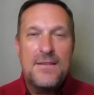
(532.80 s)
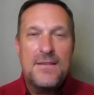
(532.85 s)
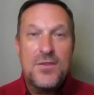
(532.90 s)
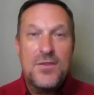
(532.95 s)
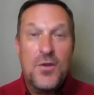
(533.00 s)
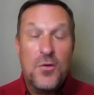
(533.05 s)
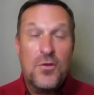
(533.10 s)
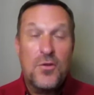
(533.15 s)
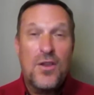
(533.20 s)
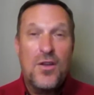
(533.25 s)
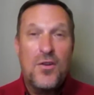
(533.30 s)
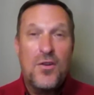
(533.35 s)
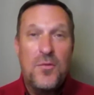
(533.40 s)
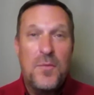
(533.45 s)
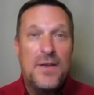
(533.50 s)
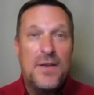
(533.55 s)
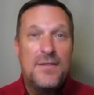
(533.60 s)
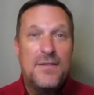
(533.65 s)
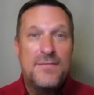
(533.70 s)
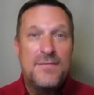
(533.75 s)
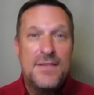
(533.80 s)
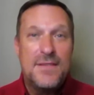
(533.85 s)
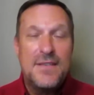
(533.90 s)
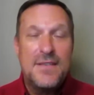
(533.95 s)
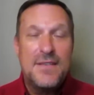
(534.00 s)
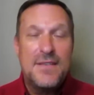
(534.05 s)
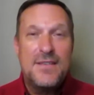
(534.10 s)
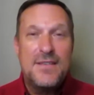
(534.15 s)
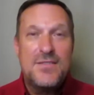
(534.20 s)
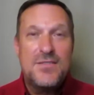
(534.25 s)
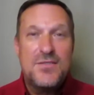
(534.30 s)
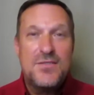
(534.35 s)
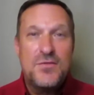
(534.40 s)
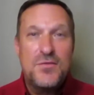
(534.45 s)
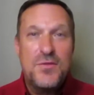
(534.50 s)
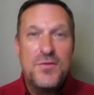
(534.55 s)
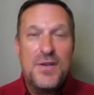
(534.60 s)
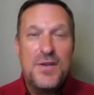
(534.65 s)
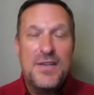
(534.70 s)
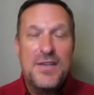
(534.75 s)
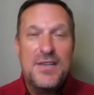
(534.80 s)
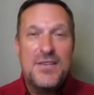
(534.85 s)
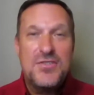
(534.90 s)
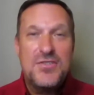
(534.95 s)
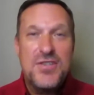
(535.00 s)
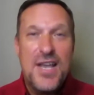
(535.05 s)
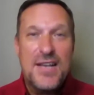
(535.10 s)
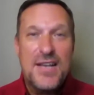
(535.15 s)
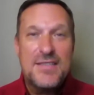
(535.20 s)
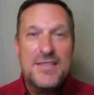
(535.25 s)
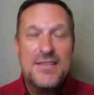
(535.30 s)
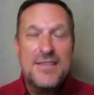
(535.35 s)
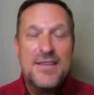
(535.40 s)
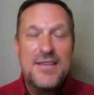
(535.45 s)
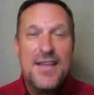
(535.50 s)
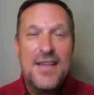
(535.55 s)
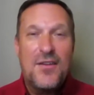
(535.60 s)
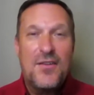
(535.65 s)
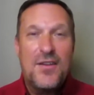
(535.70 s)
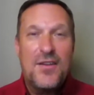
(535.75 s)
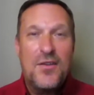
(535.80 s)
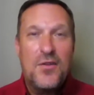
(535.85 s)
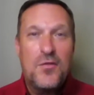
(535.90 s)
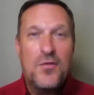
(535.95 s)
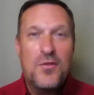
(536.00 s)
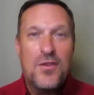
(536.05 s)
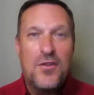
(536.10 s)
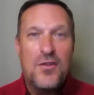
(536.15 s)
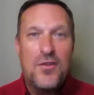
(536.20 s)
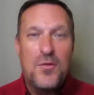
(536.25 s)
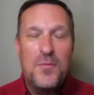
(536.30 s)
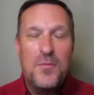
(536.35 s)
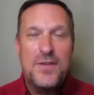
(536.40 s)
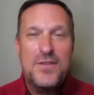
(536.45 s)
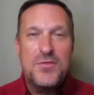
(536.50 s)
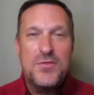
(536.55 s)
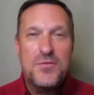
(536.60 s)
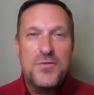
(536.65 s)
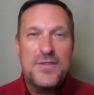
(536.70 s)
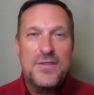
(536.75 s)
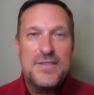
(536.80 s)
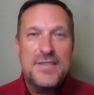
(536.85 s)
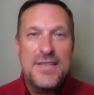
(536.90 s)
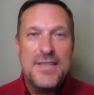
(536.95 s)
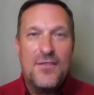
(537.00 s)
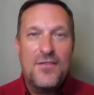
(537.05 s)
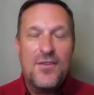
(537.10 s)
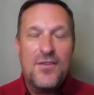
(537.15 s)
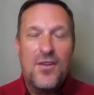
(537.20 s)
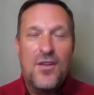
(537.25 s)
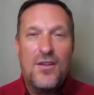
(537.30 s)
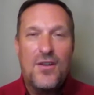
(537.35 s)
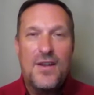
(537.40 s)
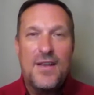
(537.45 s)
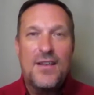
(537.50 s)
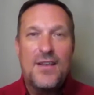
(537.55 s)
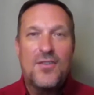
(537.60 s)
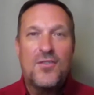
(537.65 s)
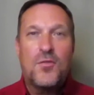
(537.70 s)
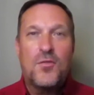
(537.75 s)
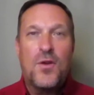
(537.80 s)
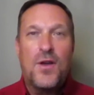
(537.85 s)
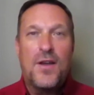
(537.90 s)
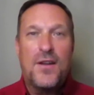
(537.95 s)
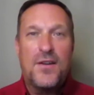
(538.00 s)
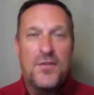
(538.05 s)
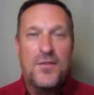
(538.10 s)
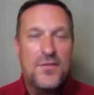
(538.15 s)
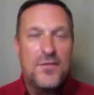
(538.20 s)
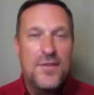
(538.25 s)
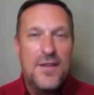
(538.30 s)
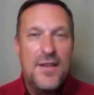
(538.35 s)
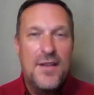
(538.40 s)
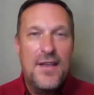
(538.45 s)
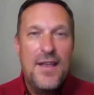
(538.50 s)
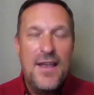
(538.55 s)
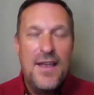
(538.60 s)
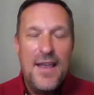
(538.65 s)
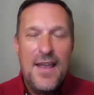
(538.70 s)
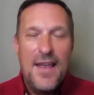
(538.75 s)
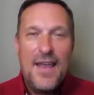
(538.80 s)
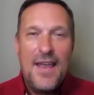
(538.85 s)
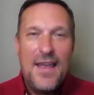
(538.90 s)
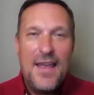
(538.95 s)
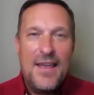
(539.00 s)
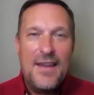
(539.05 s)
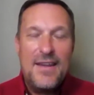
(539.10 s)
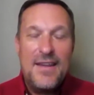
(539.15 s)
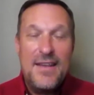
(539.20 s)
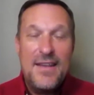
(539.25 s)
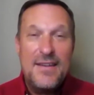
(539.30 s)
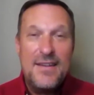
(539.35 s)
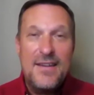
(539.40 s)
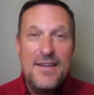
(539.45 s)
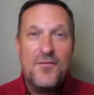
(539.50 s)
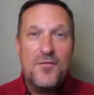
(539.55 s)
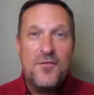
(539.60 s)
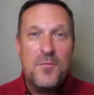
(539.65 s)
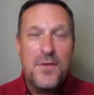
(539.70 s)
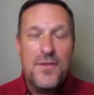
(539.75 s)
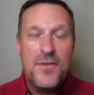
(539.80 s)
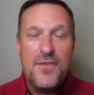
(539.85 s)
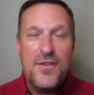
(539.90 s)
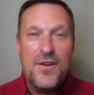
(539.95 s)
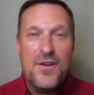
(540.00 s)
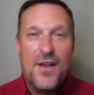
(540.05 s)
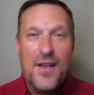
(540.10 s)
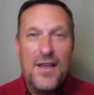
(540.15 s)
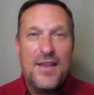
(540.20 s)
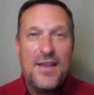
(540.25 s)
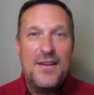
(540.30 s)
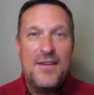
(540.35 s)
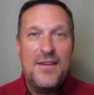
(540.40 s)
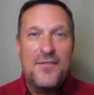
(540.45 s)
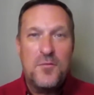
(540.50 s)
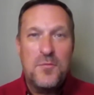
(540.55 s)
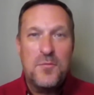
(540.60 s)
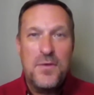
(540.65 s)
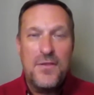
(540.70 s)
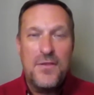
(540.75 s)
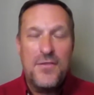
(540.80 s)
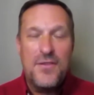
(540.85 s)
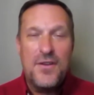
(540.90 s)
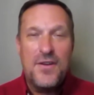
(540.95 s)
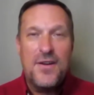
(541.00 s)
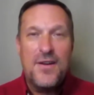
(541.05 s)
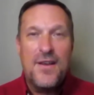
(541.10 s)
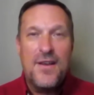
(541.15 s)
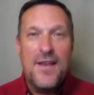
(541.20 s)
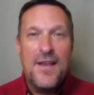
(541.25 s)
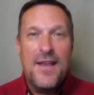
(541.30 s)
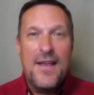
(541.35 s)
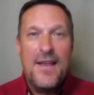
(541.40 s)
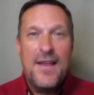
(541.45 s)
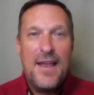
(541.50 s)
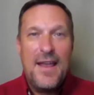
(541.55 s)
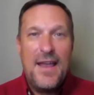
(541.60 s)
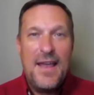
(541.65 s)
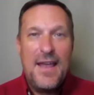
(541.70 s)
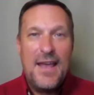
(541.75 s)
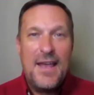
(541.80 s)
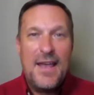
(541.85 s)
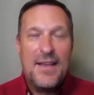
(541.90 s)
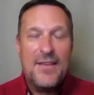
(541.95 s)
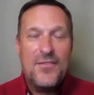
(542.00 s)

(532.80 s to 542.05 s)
Oklahoma, to Jackson County, Oklahoma, to a town called El Dorado. And he had never been there. I had never been there. And I